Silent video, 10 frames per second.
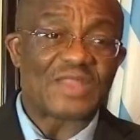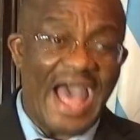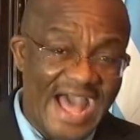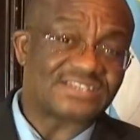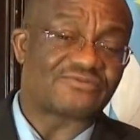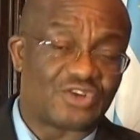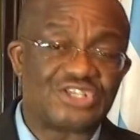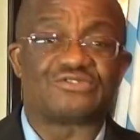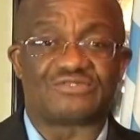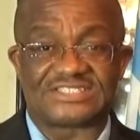ask for
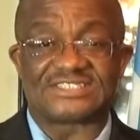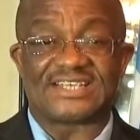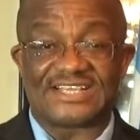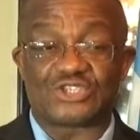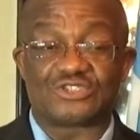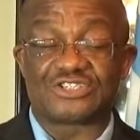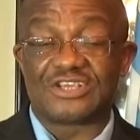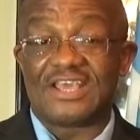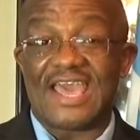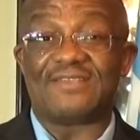his resignations
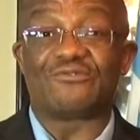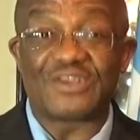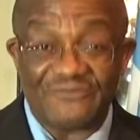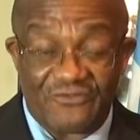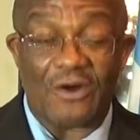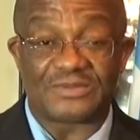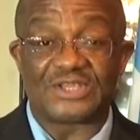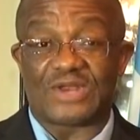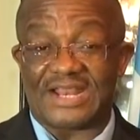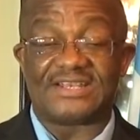and reform the
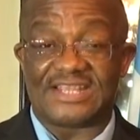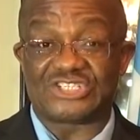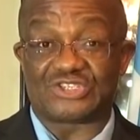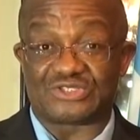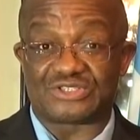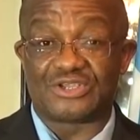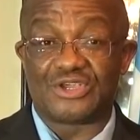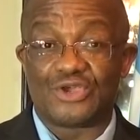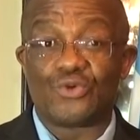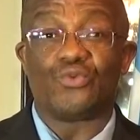United Nations,
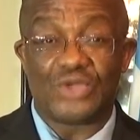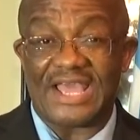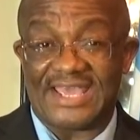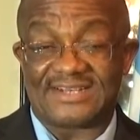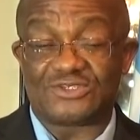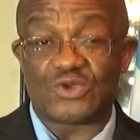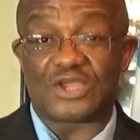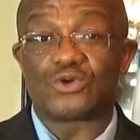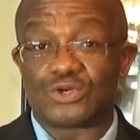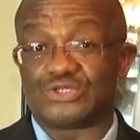we are heading to a
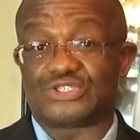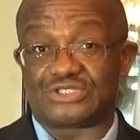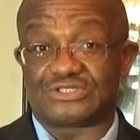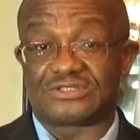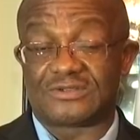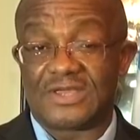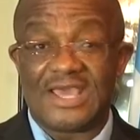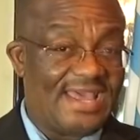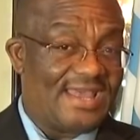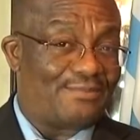collision.
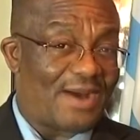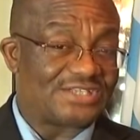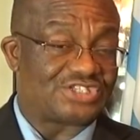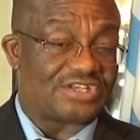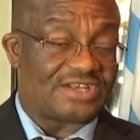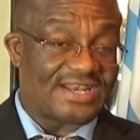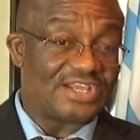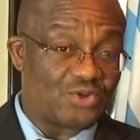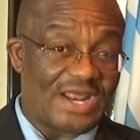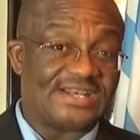Imagine that the
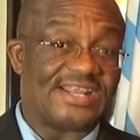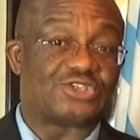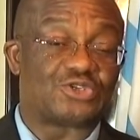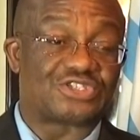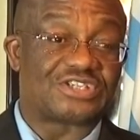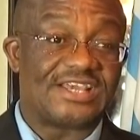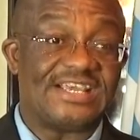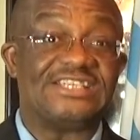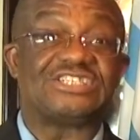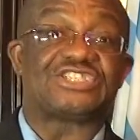United Nations,
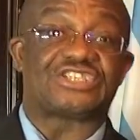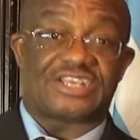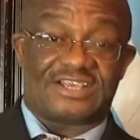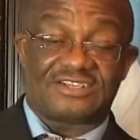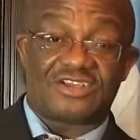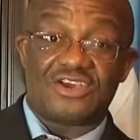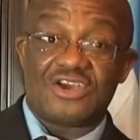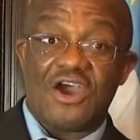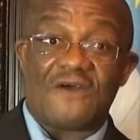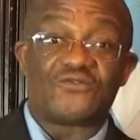instead
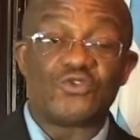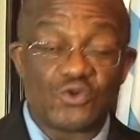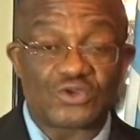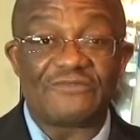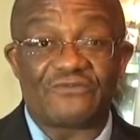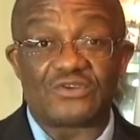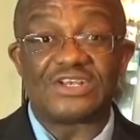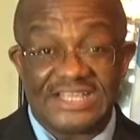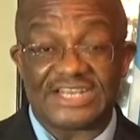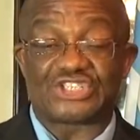of looking for
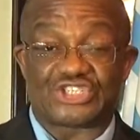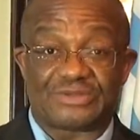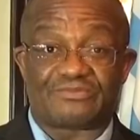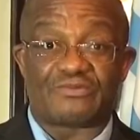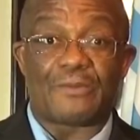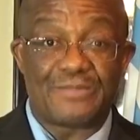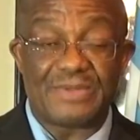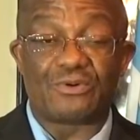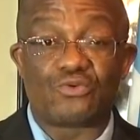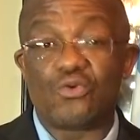leadership for
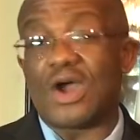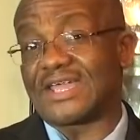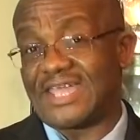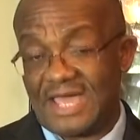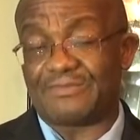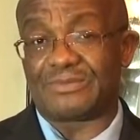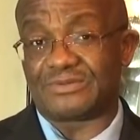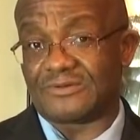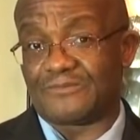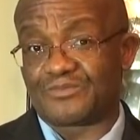people who are
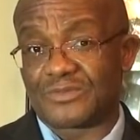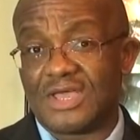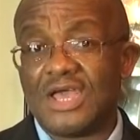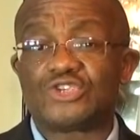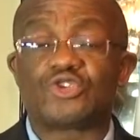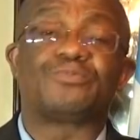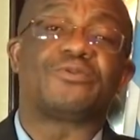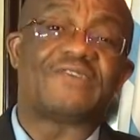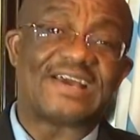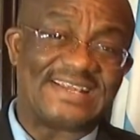capable to
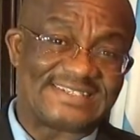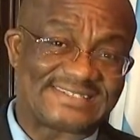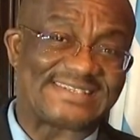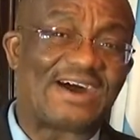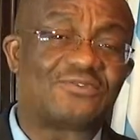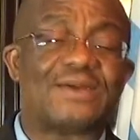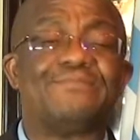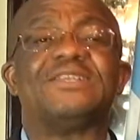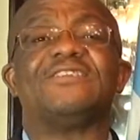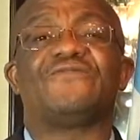provide a sound and
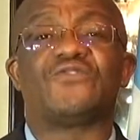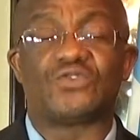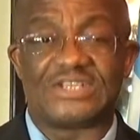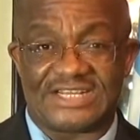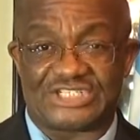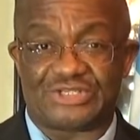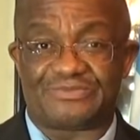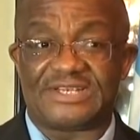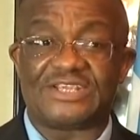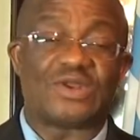meaningful leadership
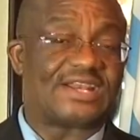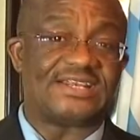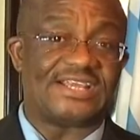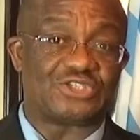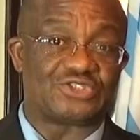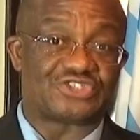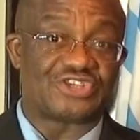in the United Nations,